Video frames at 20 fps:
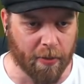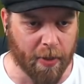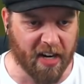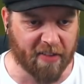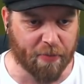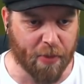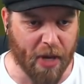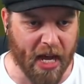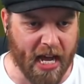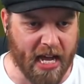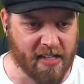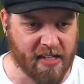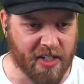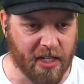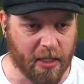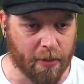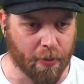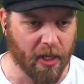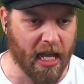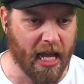bit of
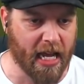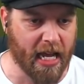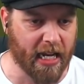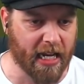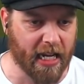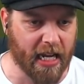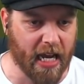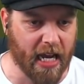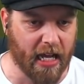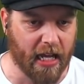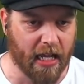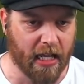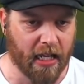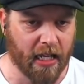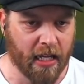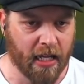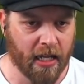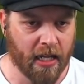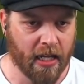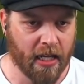passing play here.
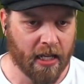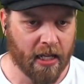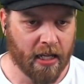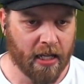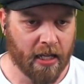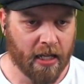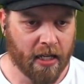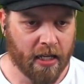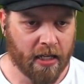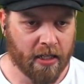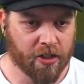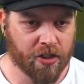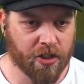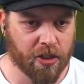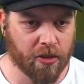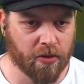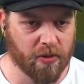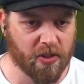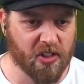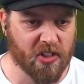
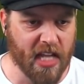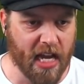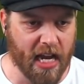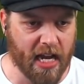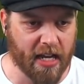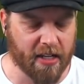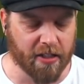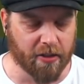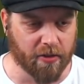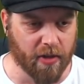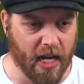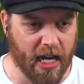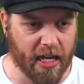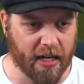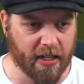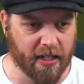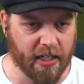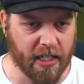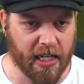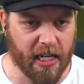Schultz started the run
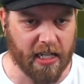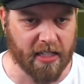and he